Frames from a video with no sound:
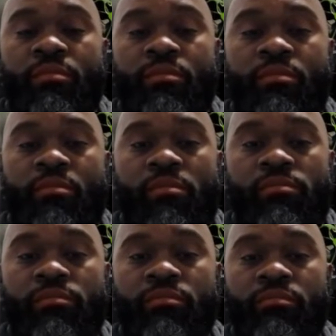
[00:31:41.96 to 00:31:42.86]

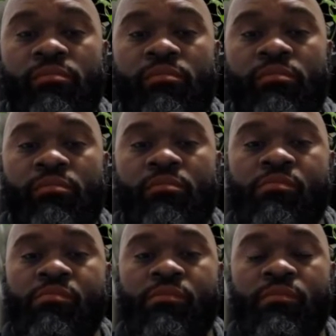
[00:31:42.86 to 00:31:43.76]

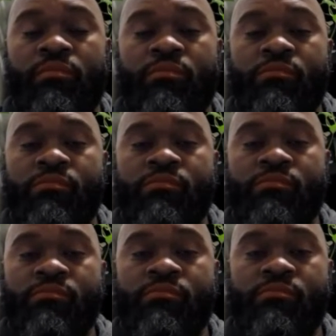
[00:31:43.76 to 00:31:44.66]
This person isn't speaking.